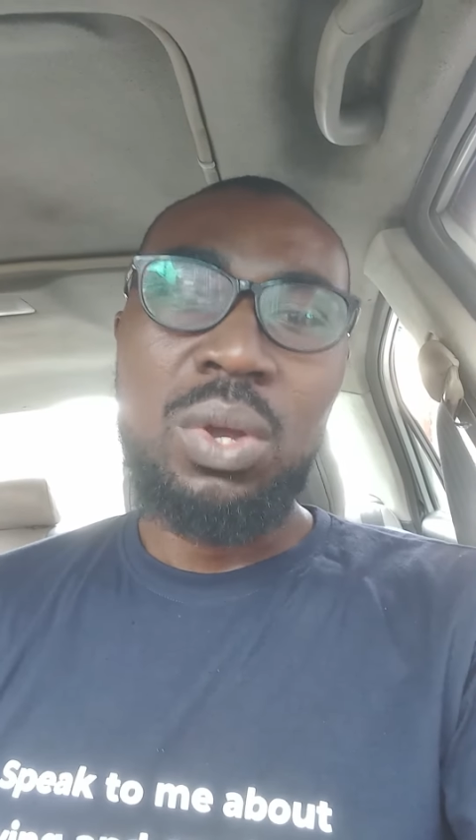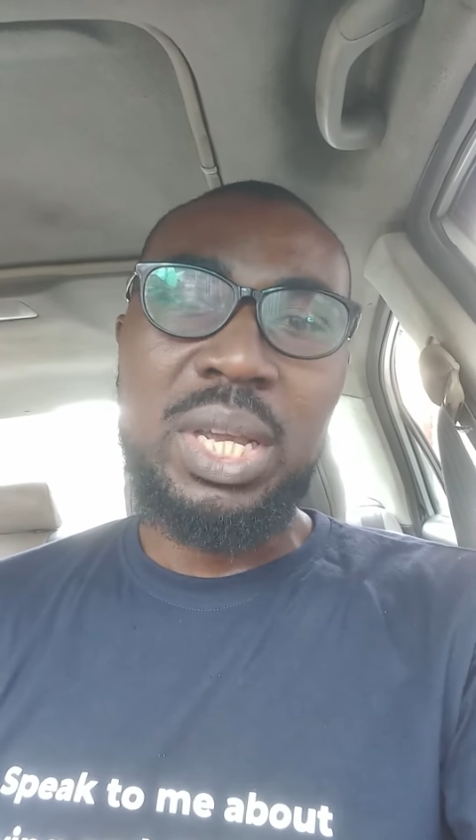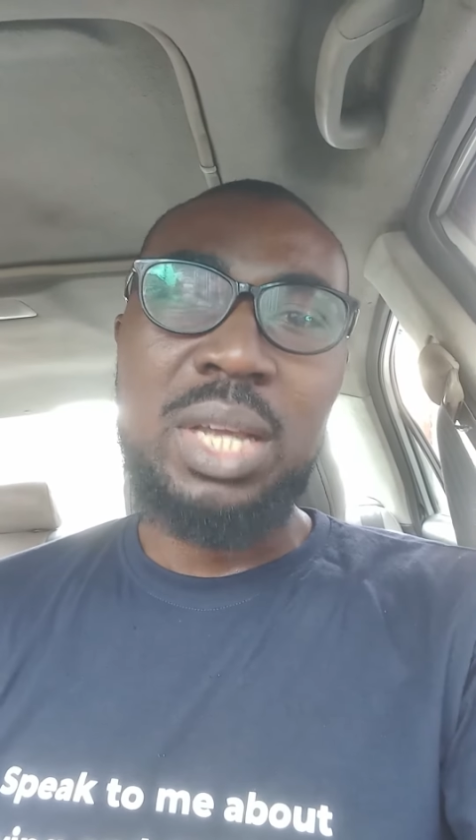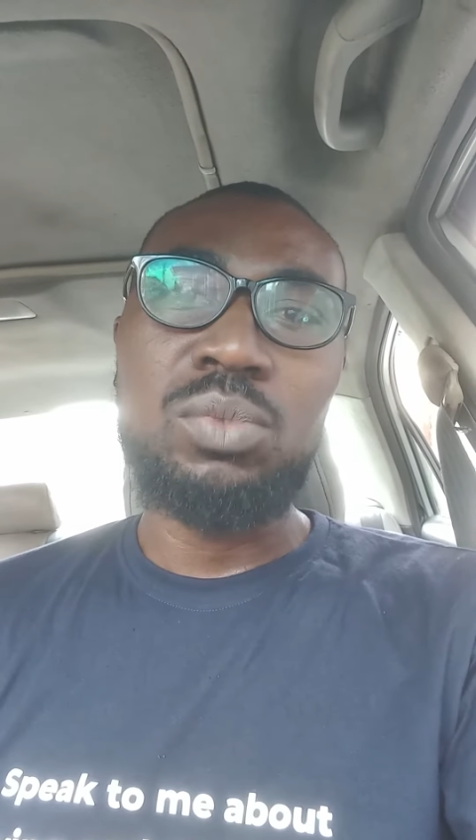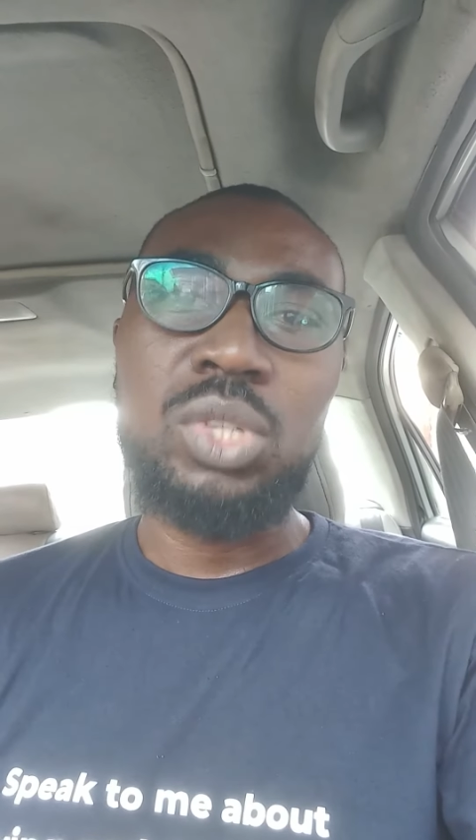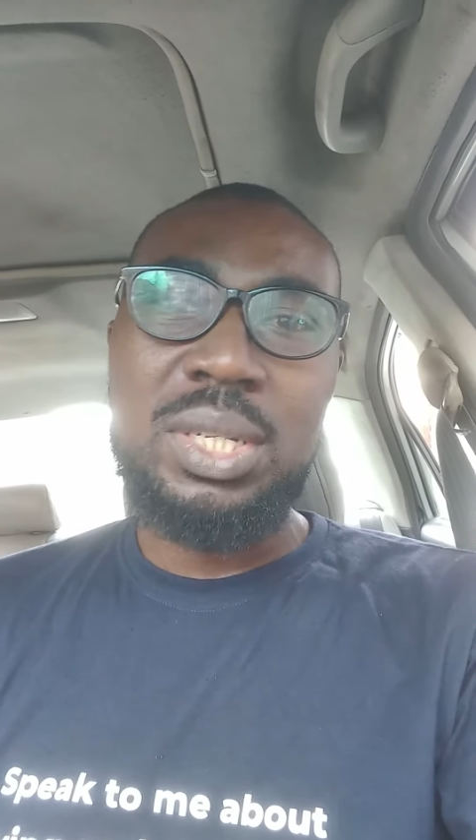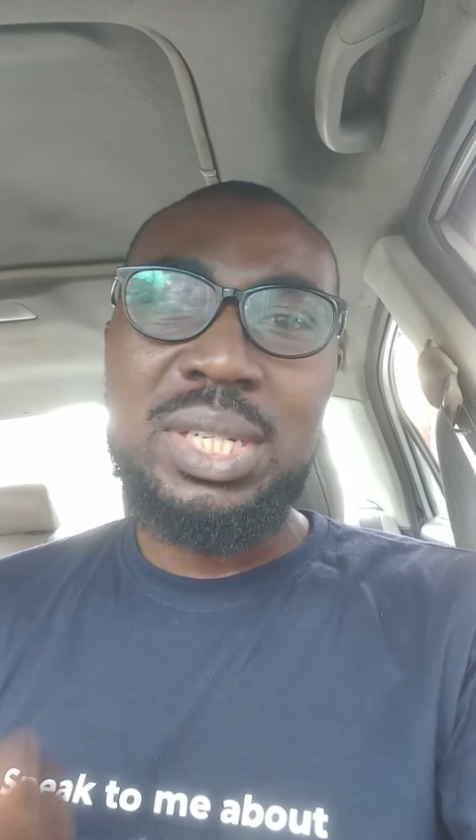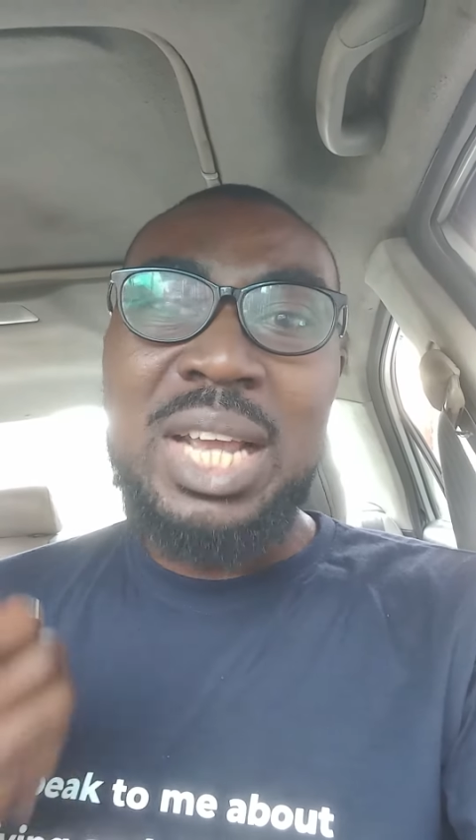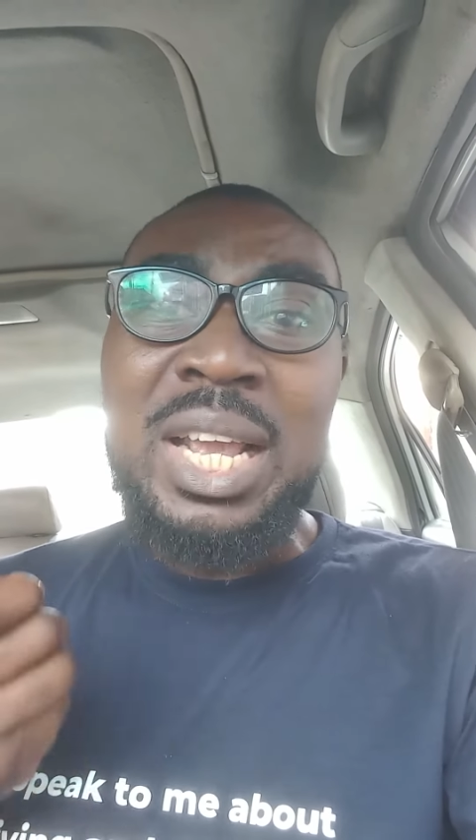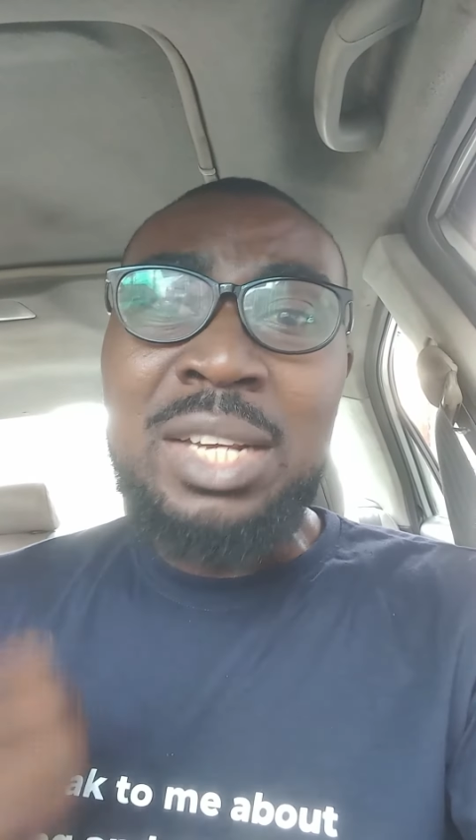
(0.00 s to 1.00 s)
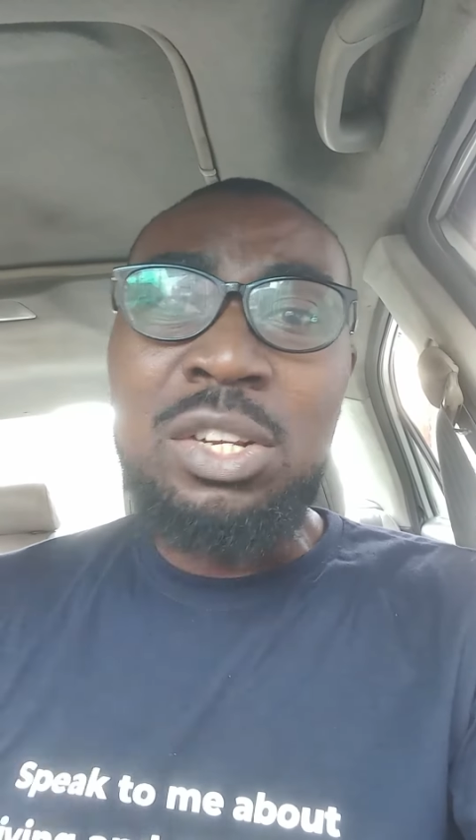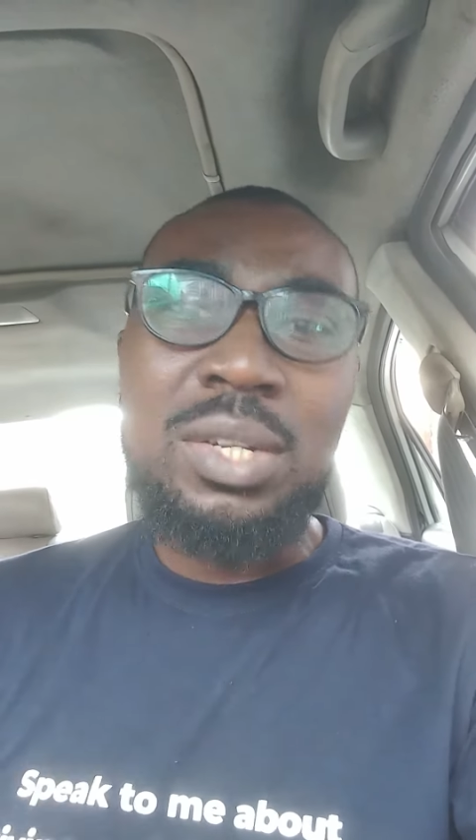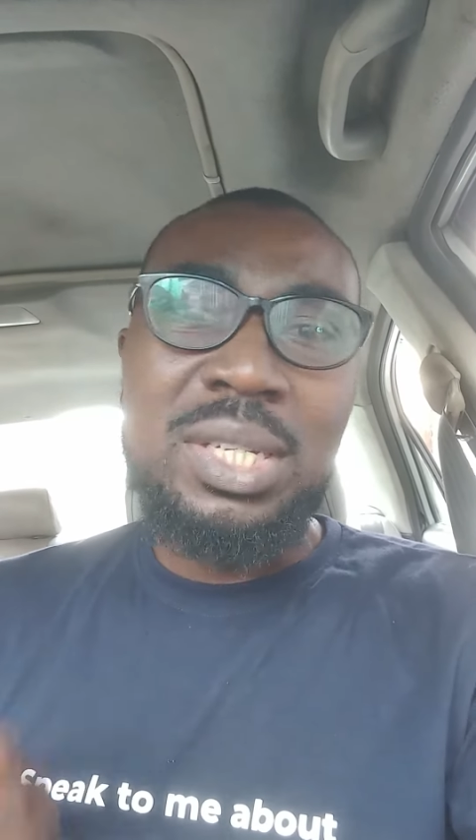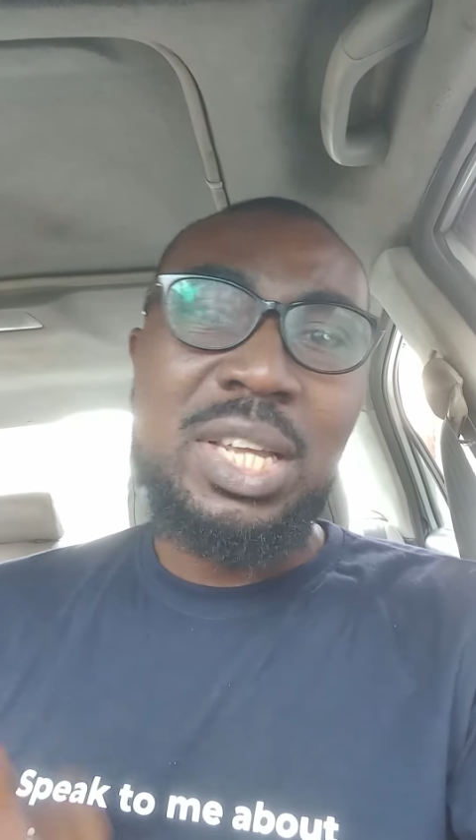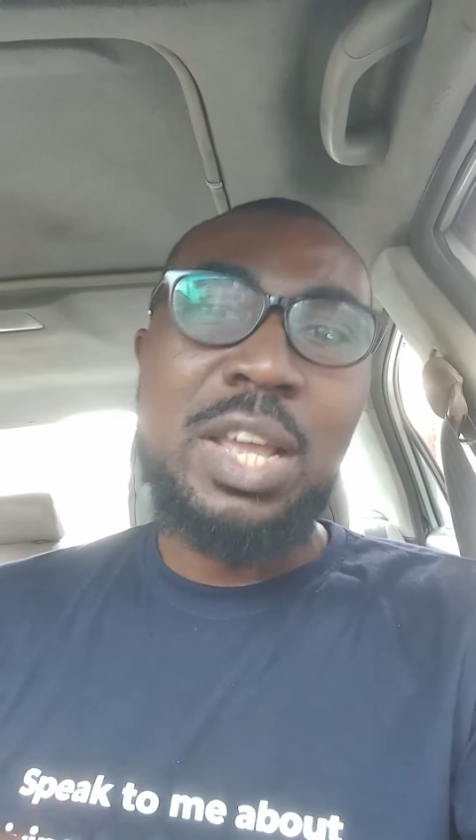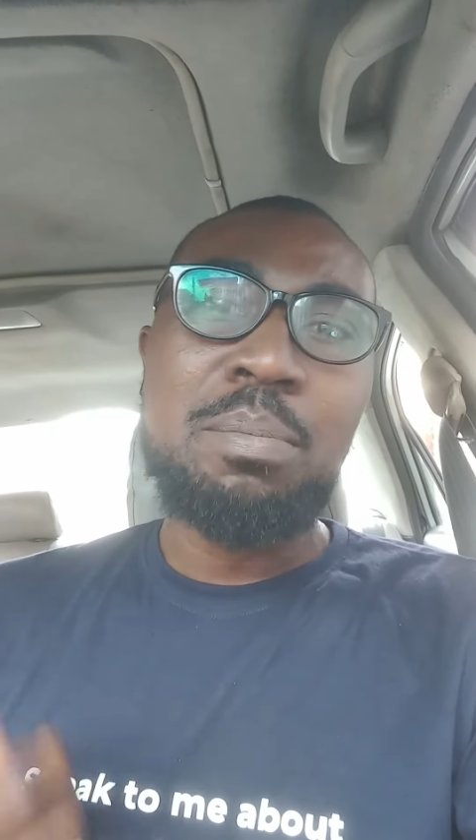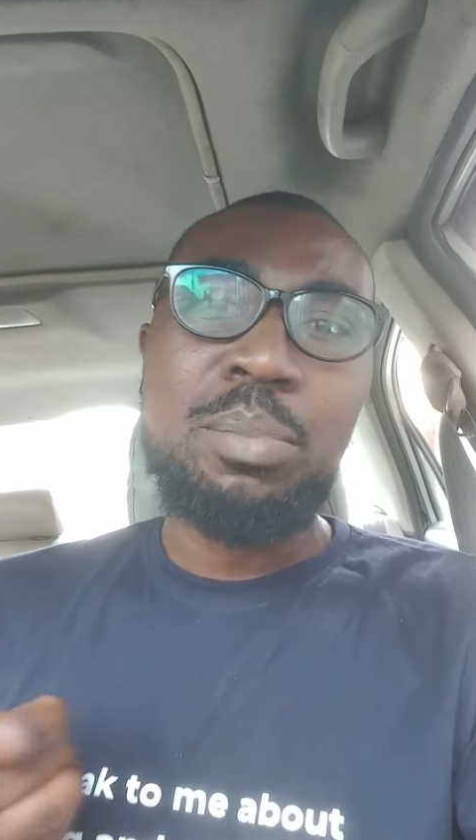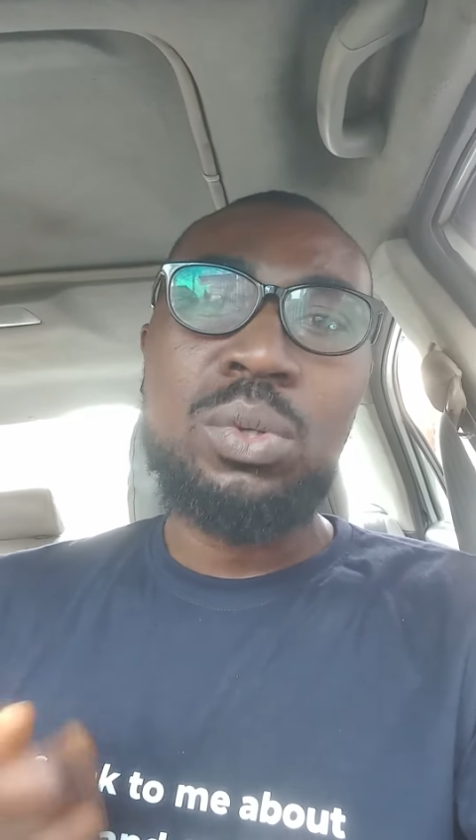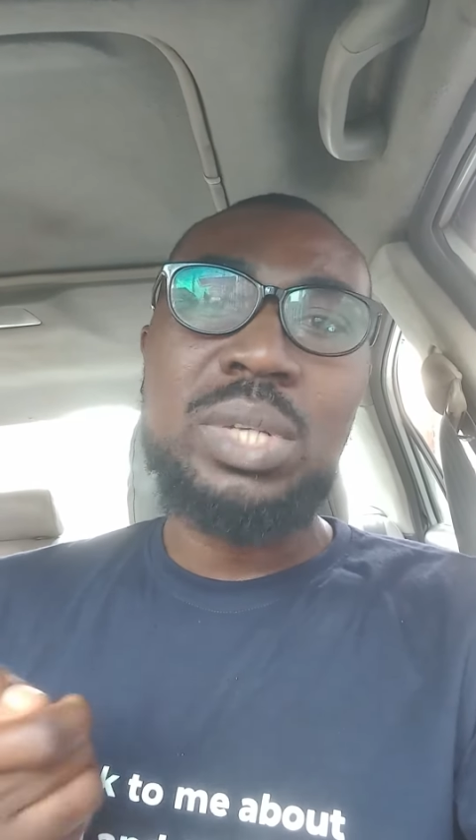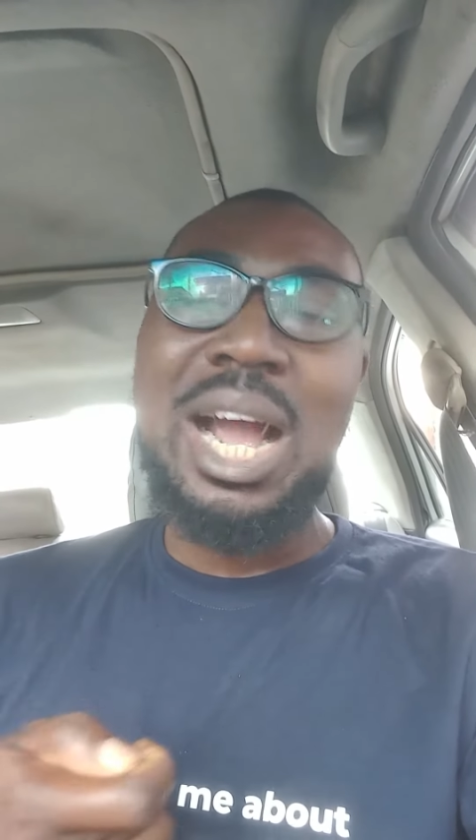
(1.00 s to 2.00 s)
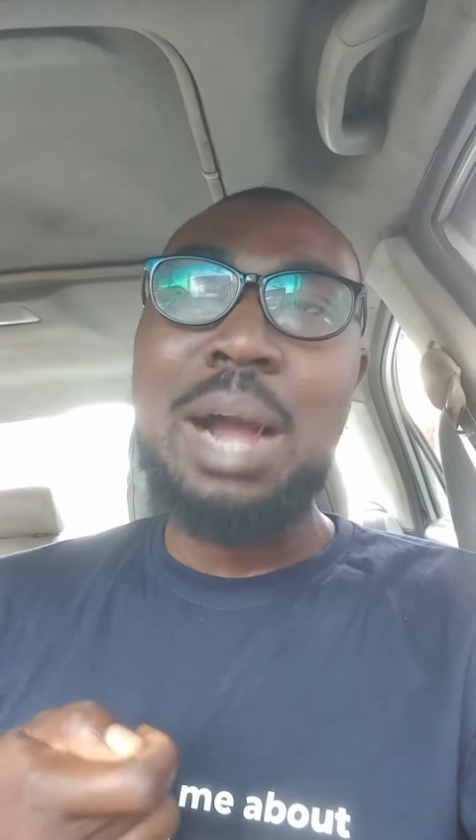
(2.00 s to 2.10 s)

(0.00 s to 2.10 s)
Okay, just in your same Bolt